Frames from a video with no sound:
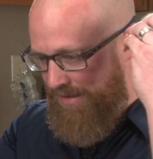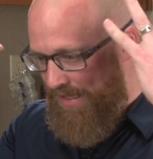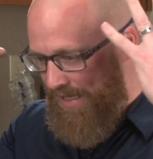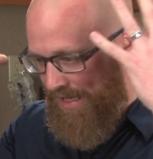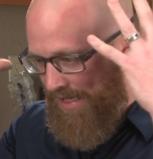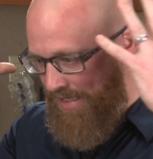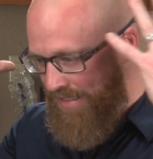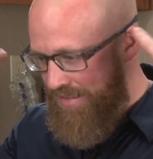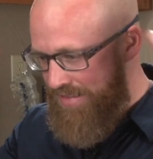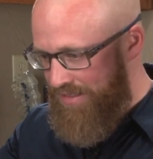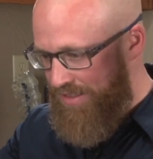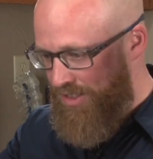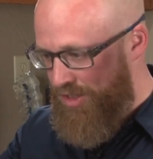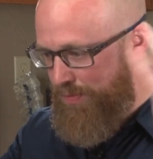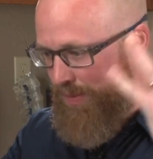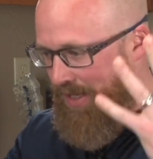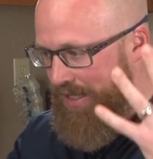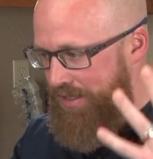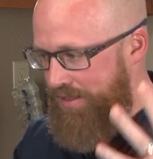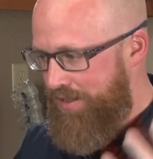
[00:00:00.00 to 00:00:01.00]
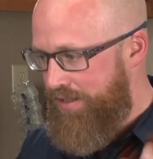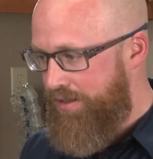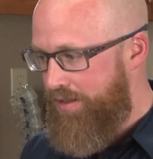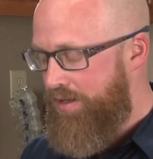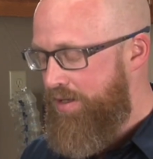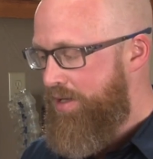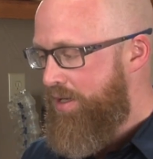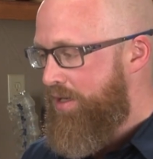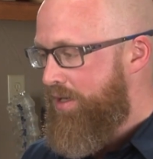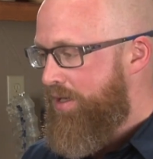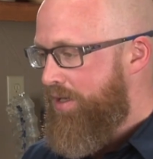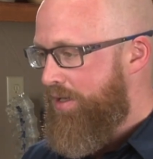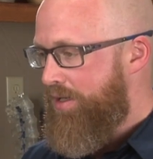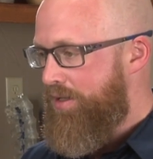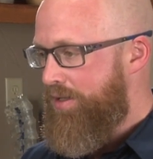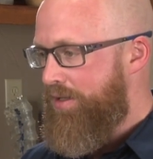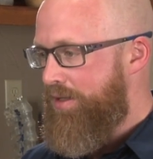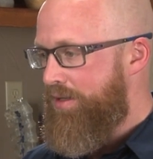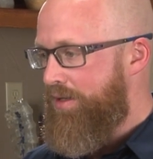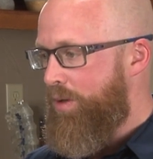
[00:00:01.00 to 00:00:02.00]
the head is expanding
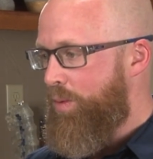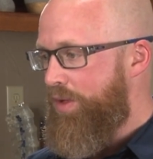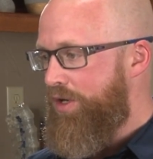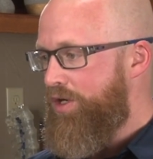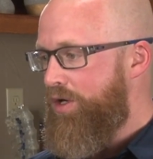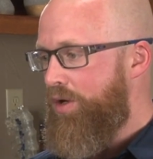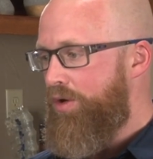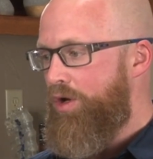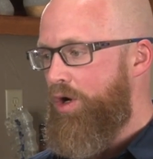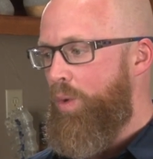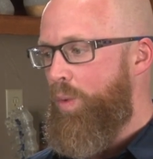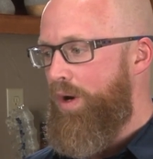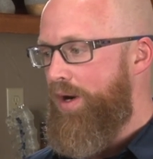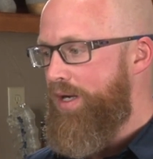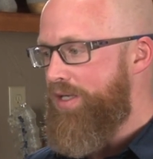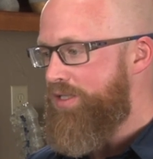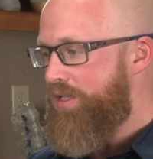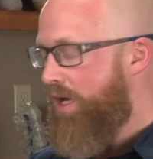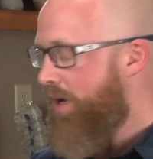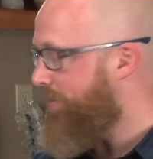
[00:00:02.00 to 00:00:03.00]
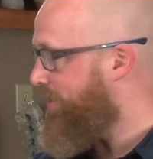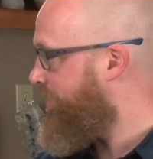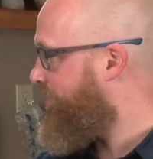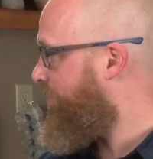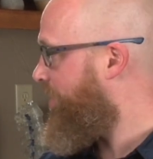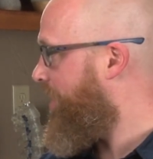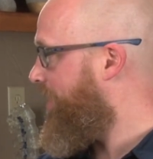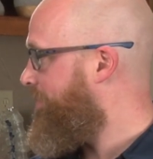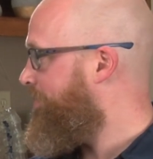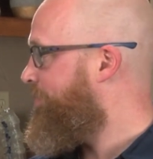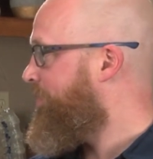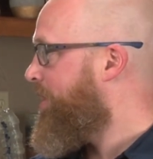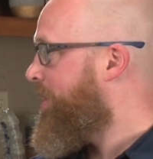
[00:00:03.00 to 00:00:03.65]
and that we don't know where it's coming from.